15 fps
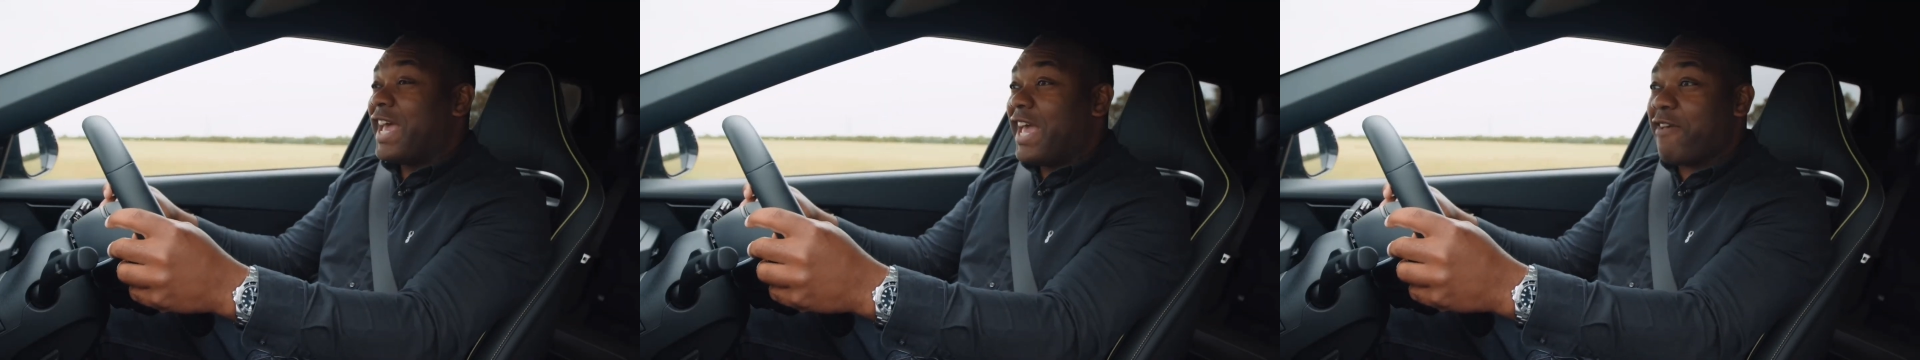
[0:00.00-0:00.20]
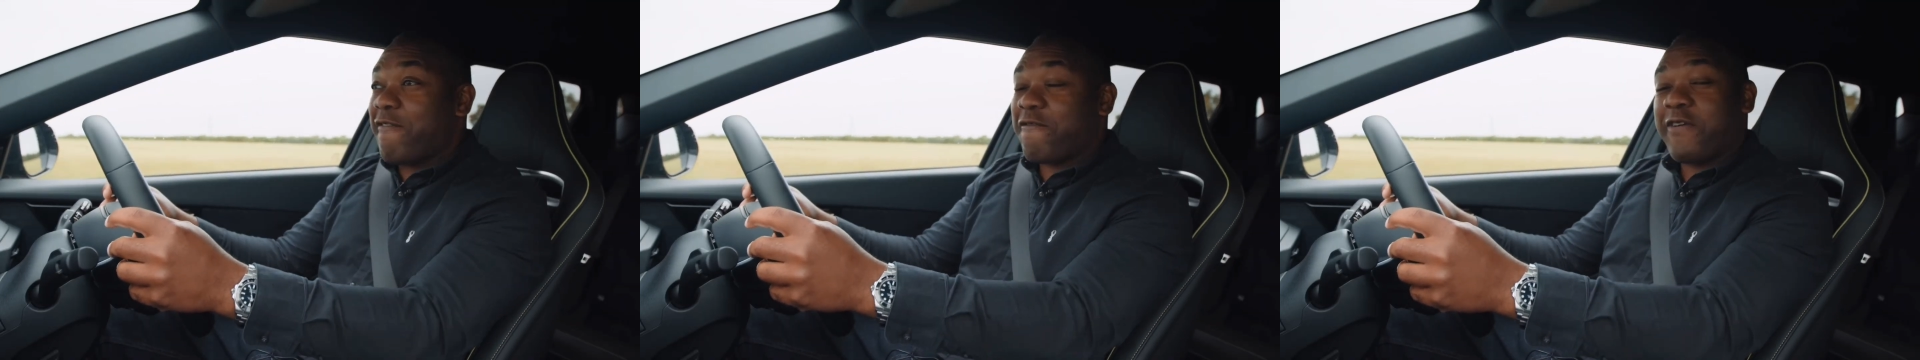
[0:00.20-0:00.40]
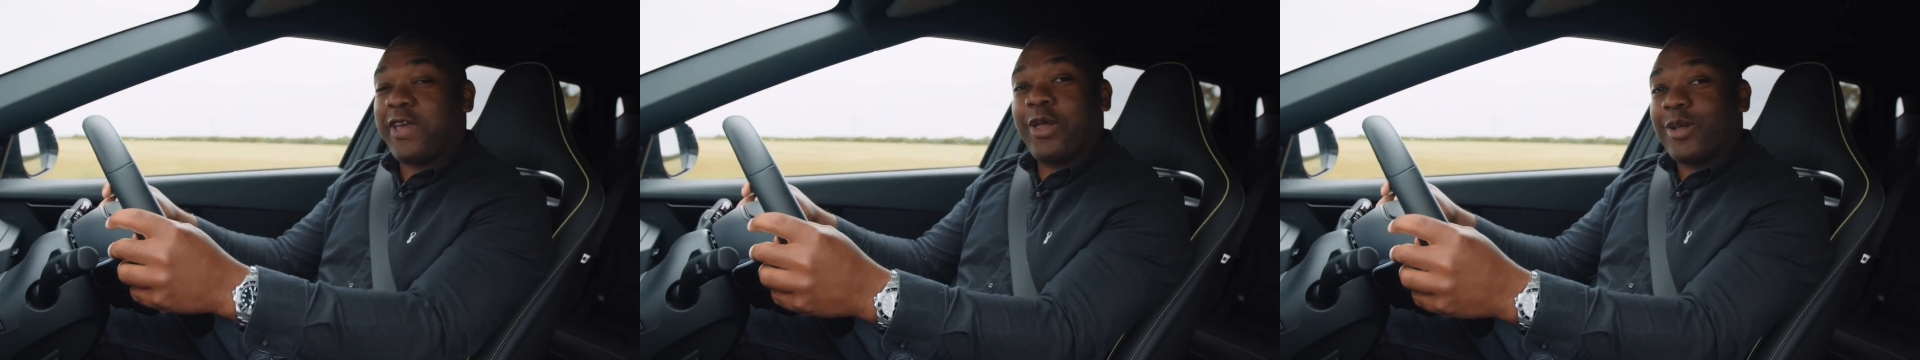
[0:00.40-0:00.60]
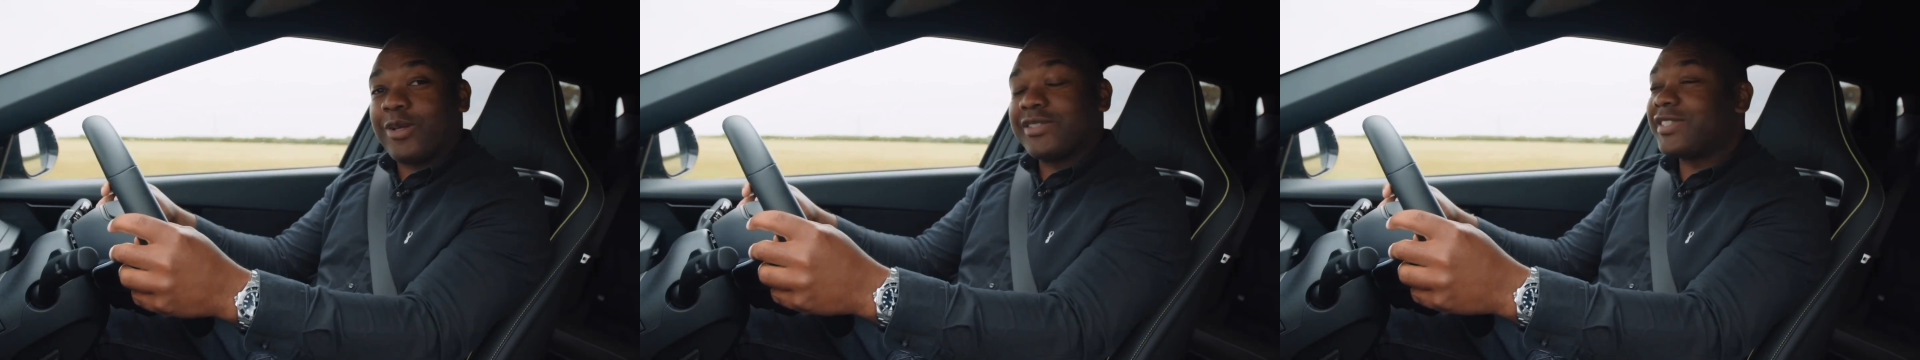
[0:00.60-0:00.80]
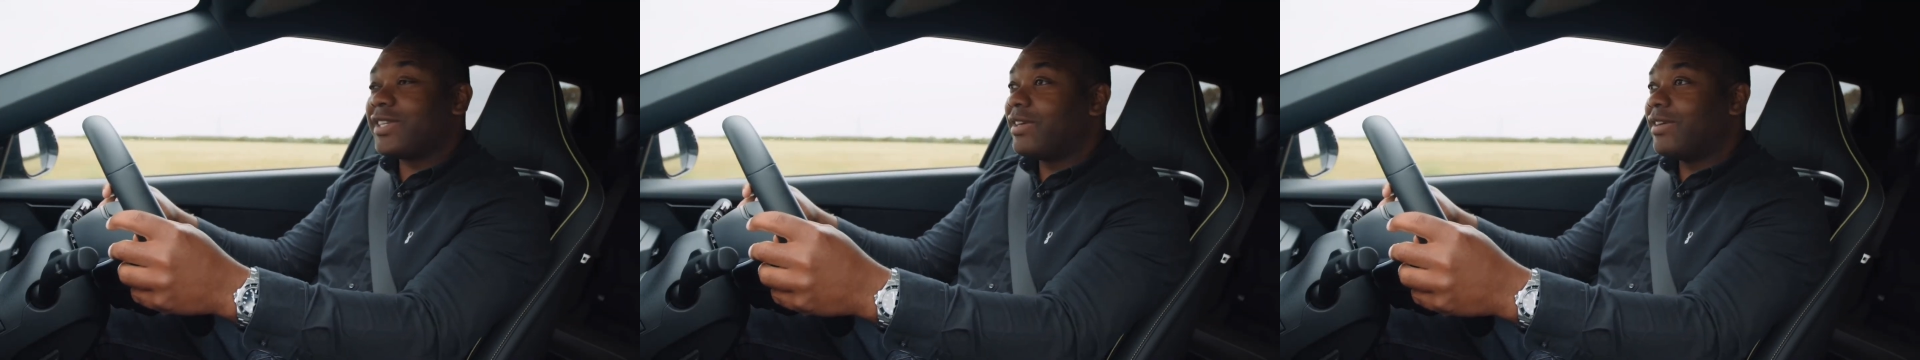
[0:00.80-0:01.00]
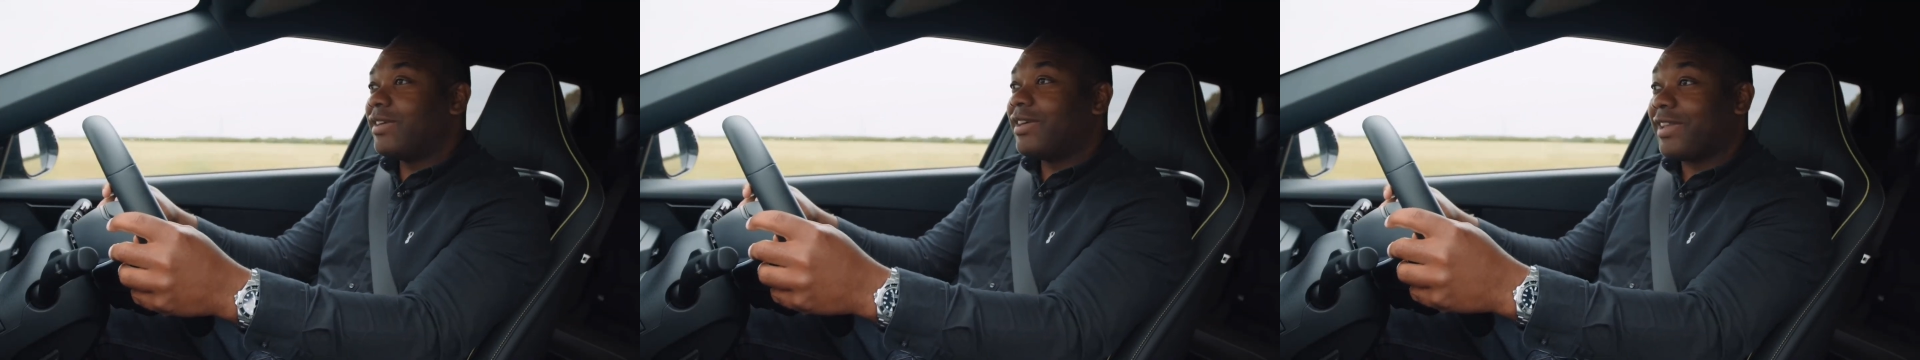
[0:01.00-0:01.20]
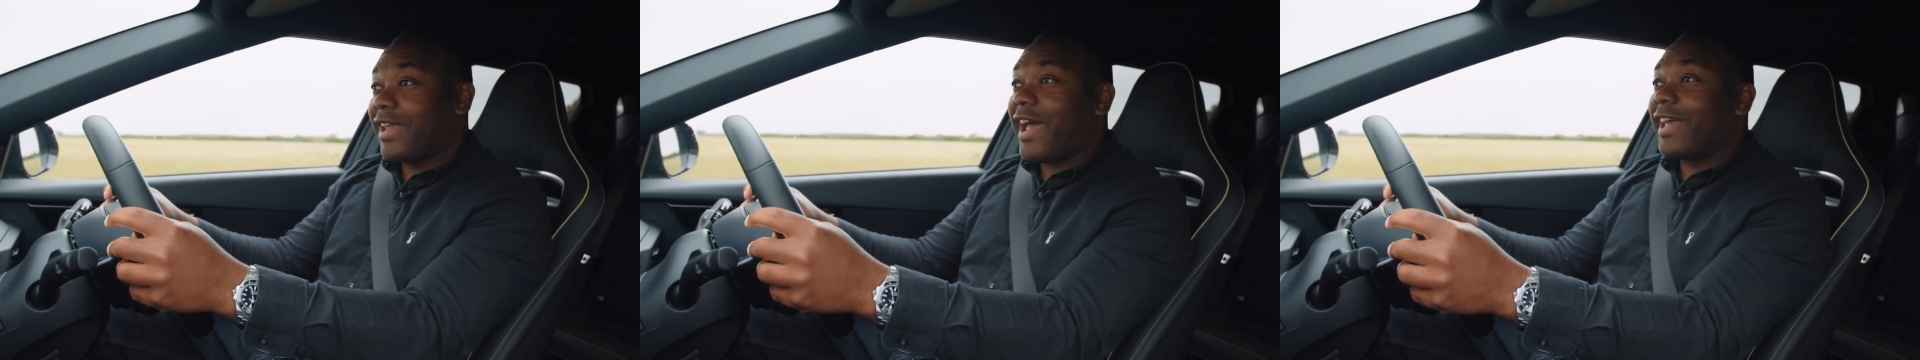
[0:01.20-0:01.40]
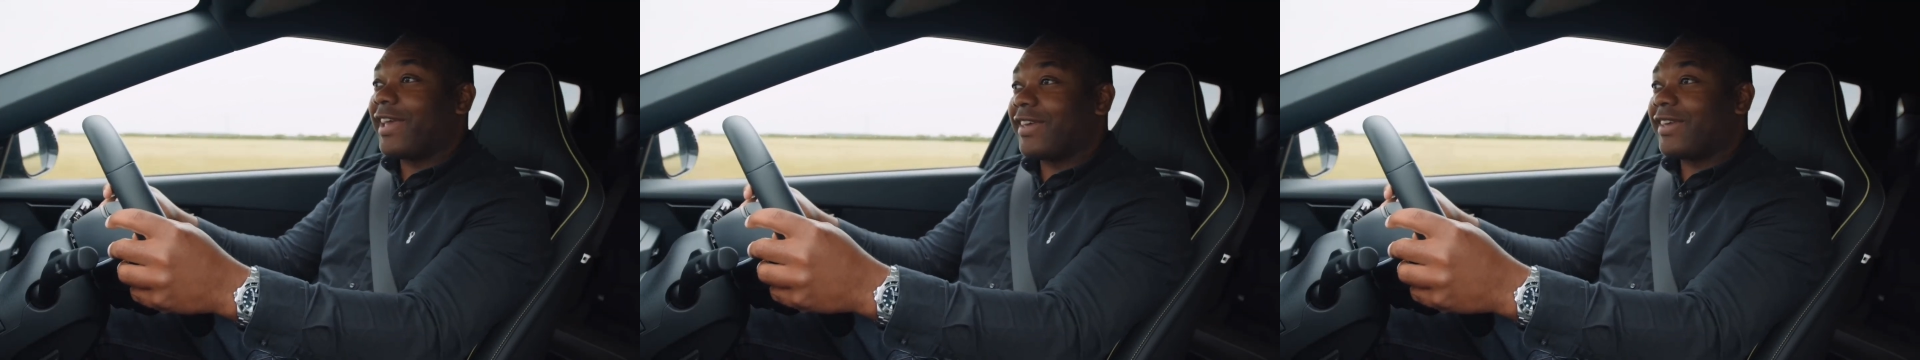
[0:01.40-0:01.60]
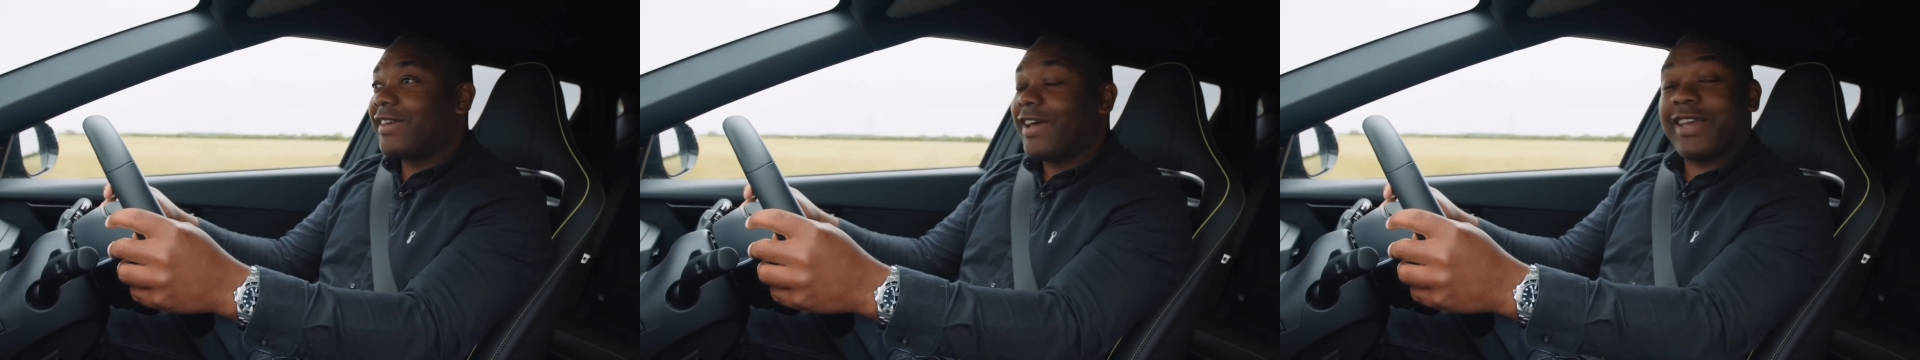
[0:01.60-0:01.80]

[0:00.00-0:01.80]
It feels like